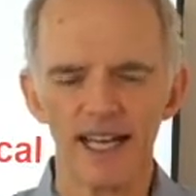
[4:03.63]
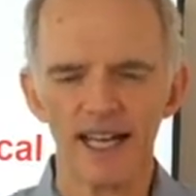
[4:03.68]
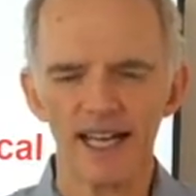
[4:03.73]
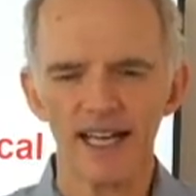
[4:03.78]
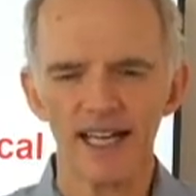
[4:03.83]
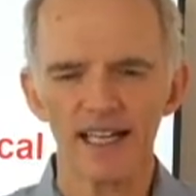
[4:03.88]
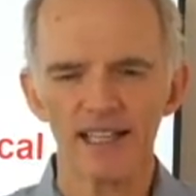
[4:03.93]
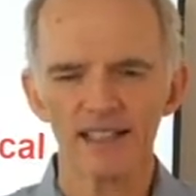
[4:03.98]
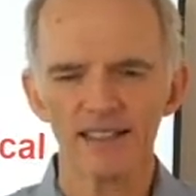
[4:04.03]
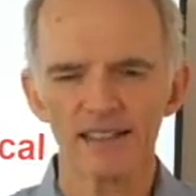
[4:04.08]

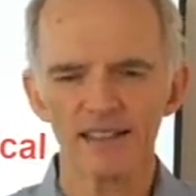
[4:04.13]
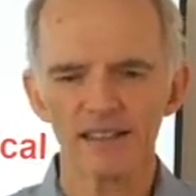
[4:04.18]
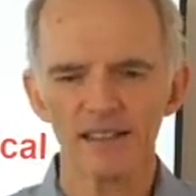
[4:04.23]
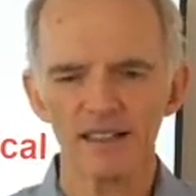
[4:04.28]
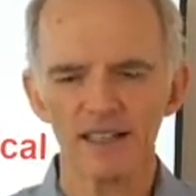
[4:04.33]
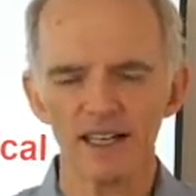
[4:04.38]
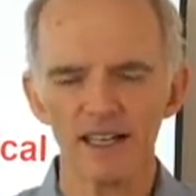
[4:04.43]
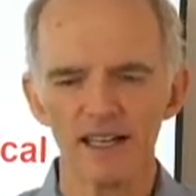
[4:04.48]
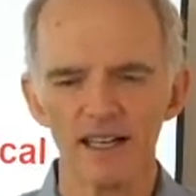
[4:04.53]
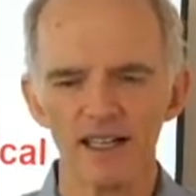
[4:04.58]
and
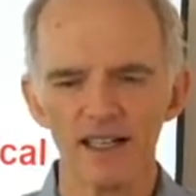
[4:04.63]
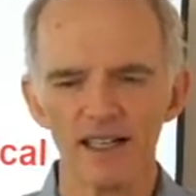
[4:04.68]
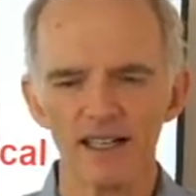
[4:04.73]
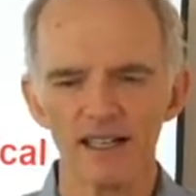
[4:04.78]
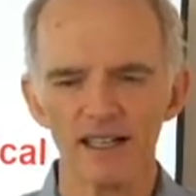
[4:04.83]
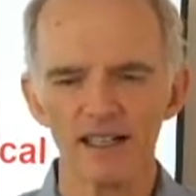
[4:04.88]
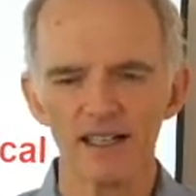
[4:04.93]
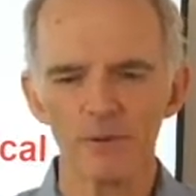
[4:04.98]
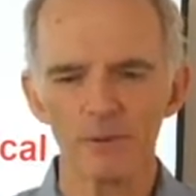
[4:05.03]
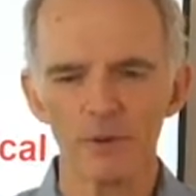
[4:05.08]
uh,
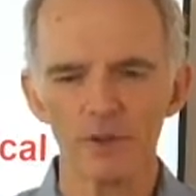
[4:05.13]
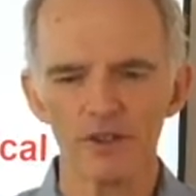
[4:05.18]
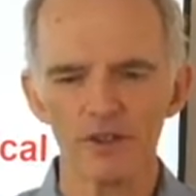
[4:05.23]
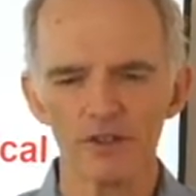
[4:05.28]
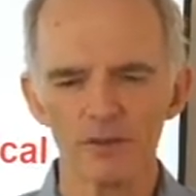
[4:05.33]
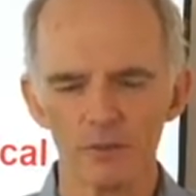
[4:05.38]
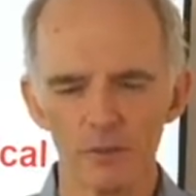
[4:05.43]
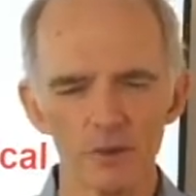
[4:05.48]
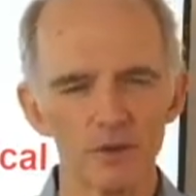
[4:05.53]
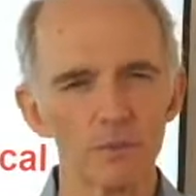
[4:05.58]
it
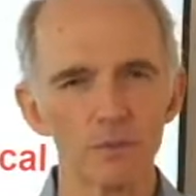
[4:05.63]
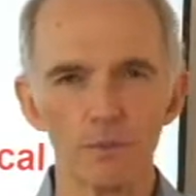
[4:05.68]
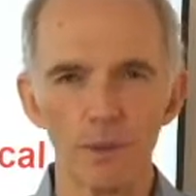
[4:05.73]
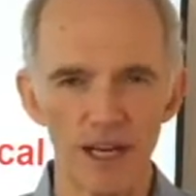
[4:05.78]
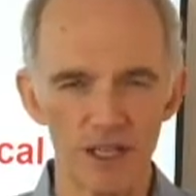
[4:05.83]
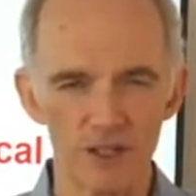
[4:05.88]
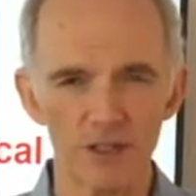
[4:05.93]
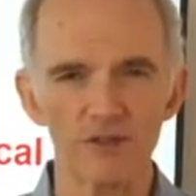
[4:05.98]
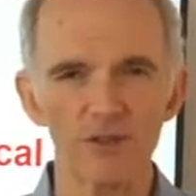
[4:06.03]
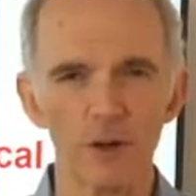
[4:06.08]
was, was
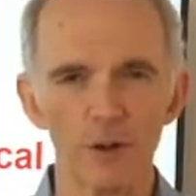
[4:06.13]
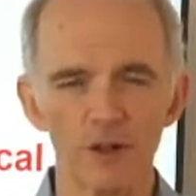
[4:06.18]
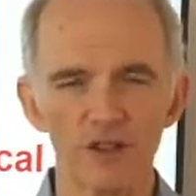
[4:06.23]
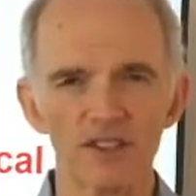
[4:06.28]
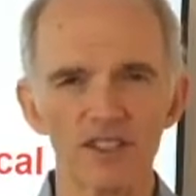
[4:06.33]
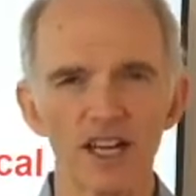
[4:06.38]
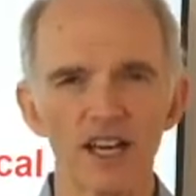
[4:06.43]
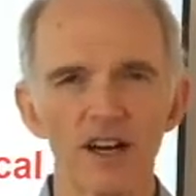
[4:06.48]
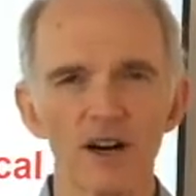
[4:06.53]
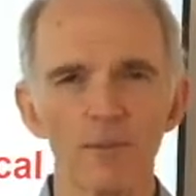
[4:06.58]

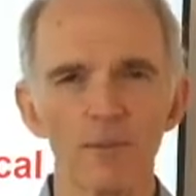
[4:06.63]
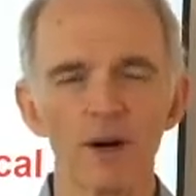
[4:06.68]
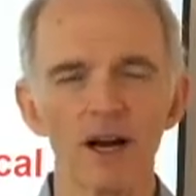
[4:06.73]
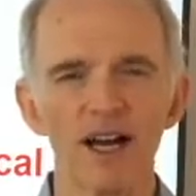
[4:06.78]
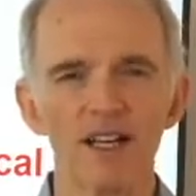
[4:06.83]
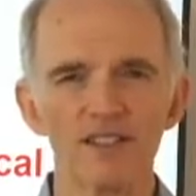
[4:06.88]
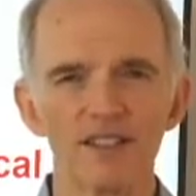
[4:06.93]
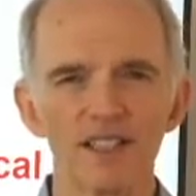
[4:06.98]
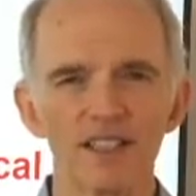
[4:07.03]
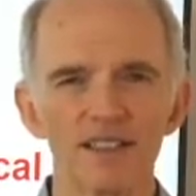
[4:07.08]
patient-focused care
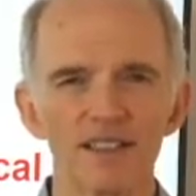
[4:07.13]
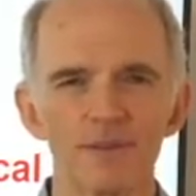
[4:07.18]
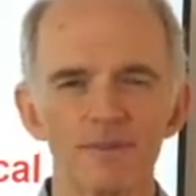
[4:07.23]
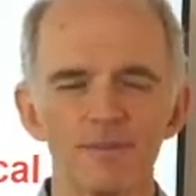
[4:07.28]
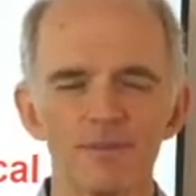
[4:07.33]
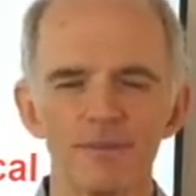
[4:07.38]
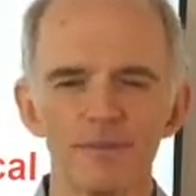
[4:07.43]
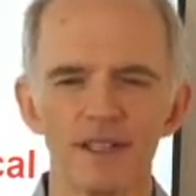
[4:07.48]
project,